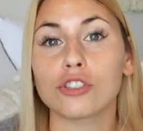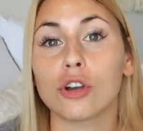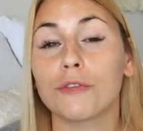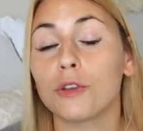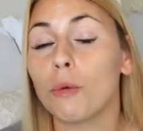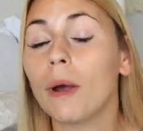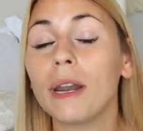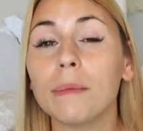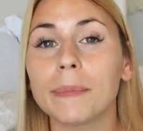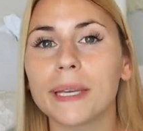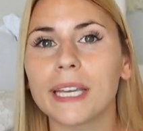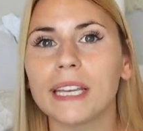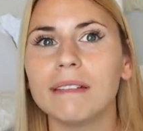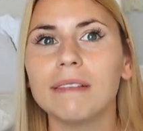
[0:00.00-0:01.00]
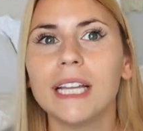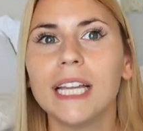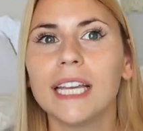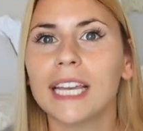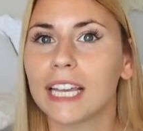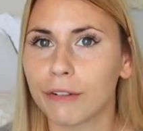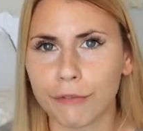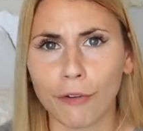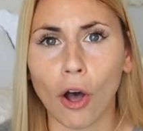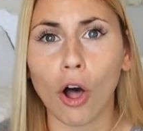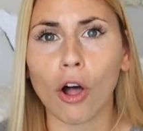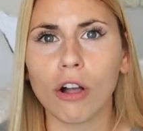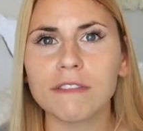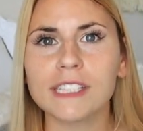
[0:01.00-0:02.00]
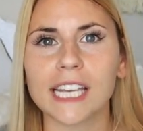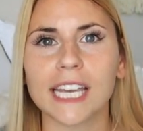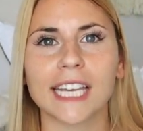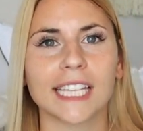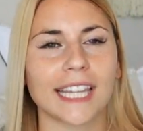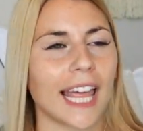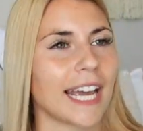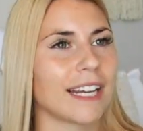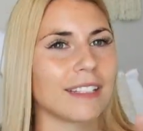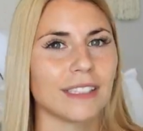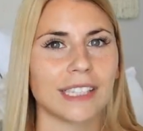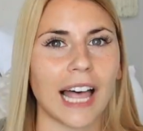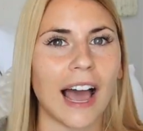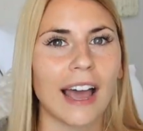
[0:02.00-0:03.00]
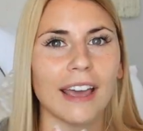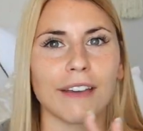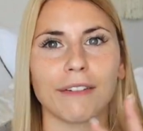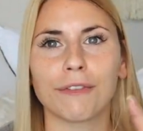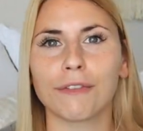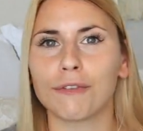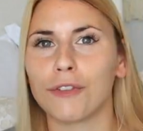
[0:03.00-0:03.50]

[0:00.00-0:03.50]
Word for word: So if you wanna be involved in like live